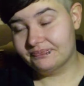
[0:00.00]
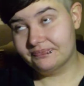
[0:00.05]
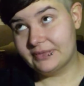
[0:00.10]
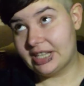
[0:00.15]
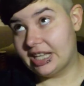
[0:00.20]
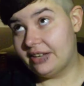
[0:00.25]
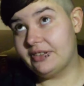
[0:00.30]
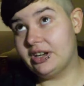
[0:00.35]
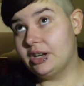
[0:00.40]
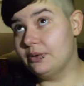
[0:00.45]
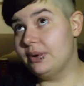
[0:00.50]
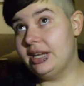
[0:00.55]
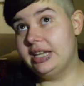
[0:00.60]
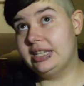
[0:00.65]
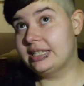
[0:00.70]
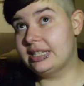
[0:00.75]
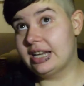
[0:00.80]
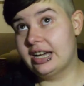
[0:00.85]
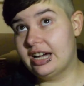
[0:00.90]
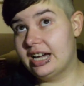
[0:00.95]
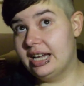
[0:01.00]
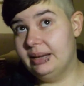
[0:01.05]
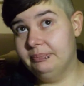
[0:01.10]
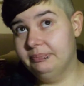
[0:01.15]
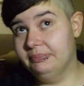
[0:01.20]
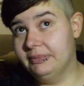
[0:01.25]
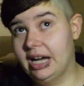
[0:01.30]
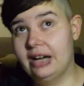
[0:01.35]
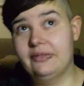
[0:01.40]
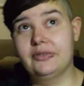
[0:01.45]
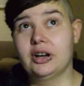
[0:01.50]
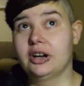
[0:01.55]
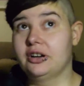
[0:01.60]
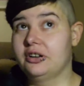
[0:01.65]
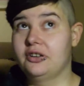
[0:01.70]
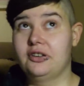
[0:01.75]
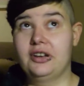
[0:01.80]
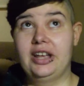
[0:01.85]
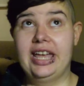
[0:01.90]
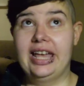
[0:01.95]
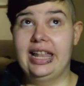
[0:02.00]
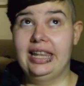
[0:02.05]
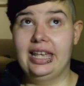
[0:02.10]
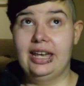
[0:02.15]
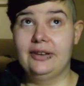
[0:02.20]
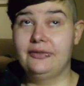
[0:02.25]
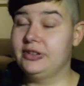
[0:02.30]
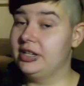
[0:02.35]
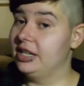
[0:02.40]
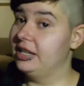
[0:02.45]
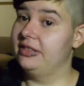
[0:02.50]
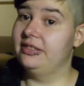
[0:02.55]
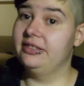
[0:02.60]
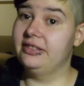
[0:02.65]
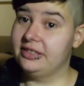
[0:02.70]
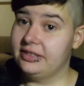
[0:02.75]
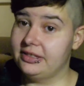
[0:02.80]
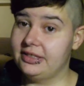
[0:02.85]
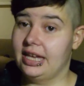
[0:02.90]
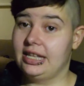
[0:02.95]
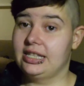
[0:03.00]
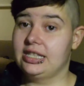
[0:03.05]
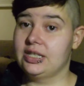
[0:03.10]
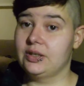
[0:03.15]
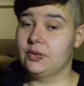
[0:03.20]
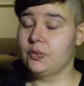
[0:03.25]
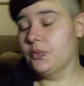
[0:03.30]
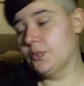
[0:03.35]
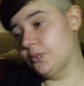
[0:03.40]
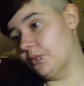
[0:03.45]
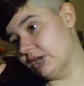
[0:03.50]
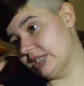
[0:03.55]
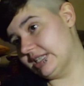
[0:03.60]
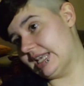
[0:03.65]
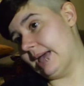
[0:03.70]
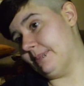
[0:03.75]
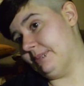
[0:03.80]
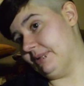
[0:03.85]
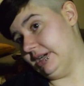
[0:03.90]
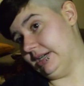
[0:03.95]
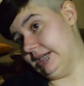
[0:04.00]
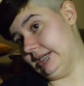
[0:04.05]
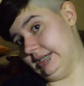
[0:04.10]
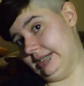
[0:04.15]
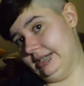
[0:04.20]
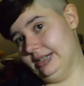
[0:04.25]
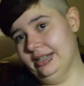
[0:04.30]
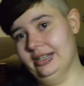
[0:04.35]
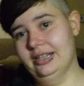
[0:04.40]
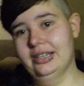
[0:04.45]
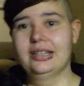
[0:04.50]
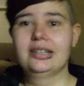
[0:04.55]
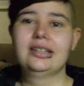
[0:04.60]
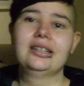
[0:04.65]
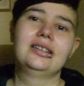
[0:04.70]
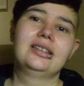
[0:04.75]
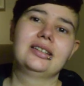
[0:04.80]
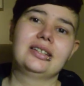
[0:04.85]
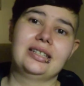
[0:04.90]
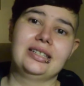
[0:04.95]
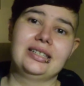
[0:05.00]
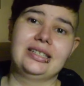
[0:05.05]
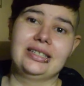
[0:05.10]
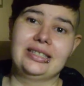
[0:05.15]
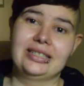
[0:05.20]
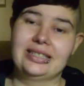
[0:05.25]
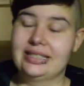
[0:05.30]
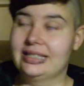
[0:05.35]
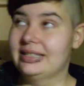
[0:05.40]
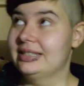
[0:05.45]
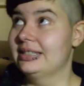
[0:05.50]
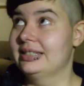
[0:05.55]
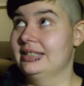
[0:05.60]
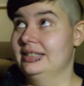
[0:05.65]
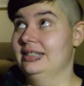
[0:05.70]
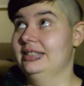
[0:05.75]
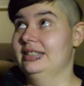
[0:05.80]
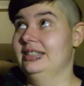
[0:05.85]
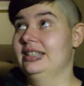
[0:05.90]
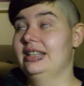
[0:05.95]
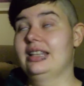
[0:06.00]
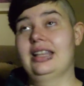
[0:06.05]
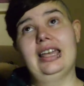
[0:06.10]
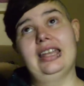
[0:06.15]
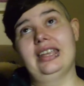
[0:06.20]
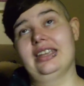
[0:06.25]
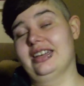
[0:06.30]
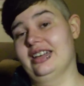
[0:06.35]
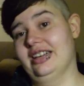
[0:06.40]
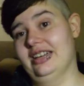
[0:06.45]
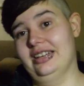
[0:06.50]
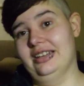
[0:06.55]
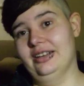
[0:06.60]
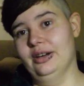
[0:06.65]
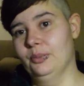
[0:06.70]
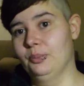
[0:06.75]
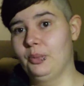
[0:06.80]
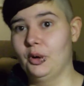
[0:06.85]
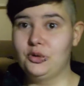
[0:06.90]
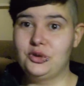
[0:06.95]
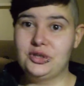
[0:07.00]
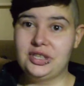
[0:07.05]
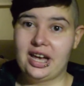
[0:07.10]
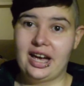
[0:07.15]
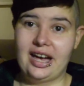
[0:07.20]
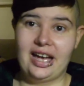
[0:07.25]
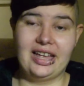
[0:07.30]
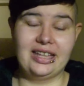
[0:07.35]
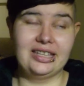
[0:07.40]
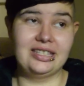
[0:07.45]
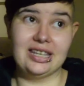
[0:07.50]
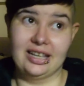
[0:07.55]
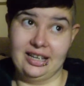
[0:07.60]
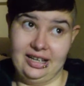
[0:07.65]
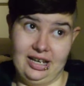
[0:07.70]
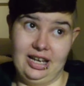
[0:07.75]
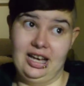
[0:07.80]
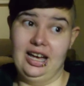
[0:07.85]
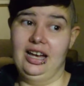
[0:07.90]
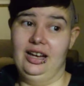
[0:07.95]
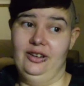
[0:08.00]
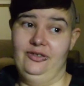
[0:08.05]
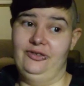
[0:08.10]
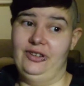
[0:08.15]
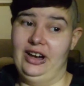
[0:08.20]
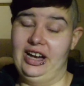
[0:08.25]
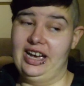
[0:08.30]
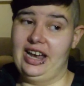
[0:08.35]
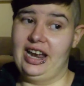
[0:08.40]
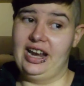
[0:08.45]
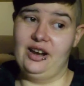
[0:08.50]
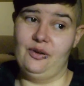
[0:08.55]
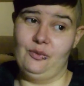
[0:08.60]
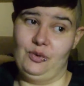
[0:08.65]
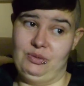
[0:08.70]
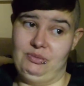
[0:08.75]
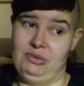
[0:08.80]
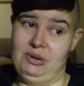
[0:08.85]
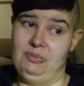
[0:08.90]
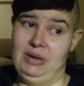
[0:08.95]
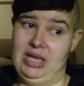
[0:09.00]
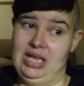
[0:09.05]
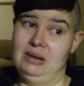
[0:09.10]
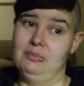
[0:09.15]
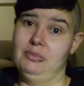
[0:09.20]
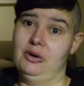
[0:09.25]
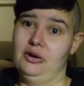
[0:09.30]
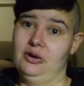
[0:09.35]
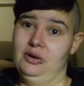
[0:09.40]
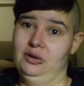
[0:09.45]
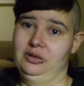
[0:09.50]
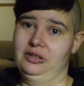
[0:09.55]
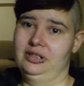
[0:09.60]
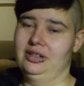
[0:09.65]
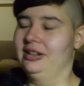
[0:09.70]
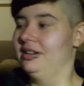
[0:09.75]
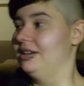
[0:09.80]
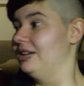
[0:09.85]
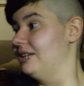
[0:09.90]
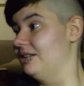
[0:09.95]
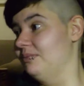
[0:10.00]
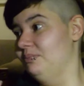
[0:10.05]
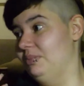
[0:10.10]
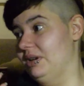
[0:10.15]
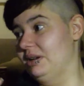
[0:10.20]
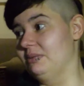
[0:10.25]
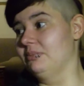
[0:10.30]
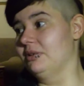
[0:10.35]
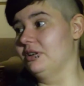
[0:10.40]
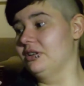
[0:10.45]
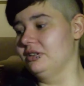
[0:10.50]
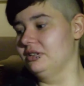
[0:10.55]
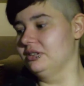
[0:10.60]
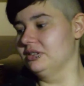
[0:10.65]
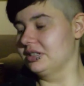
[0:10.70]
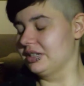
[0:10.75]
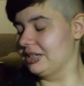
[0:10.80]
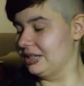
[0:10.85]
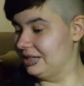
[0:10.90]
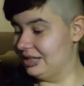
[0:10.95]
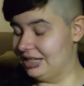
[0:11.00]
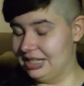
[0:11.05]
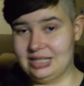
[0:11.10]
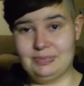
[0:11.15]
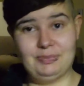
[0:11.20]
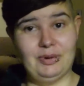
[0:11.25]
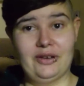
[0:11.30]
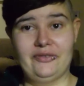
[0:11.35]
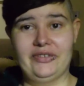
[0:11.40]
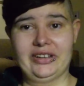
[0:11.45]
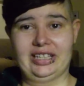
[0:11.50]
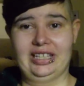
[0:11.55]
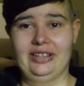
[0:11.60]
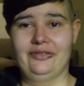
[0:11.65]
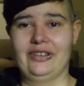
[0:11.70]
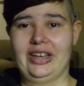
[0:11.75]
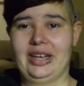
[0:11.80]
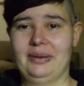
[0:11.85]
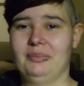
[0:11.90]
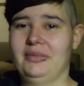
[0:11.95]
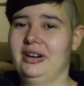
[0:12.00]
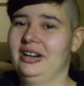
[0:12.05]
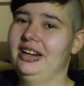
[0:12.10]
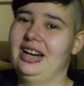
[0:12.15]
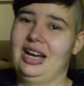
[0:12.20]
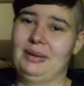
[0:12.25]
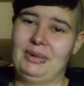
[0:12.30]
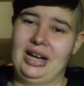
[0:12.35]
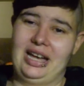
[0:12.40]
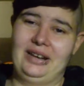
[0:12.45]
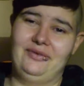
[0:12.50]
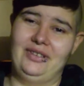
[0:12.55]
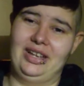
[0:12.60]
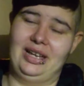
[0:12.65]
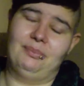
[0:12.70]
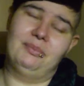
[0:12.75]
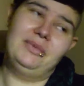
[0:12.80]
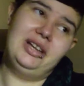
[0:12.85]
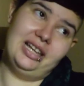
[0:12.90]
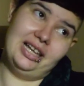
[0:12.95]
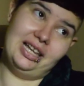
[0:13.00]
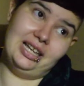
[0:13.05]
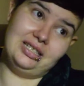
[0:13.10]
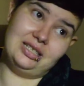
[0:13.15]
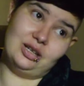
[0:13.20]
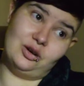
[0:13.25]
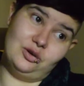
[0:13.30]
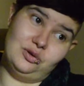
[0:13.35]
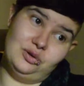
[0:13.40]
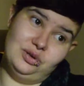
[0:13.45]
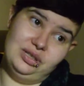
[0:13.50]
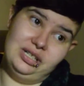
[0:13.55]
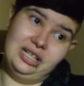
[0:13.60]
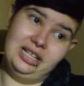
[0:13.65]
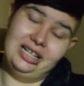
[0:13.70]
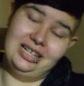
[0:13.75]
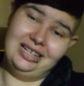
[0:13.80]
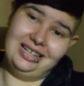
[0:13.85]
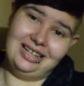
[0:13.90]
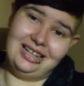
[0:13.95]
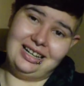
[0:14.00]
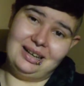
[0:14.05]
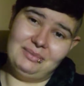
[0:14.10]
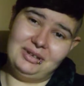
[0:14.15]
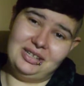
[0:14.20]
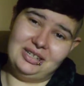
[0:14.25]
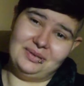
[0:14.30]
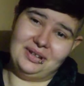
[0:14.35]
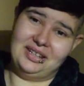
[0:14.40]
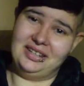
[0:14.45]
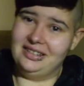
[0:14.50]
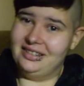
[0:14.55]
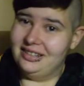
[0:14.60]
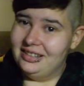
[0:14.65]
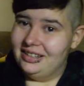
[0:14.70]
if in a week's time I've got no hair left, that's what's happened. Because, like, both sides are fine with me being bald. Being bald is perfectly femme. I'm hard femme. It's cool. I'm into it.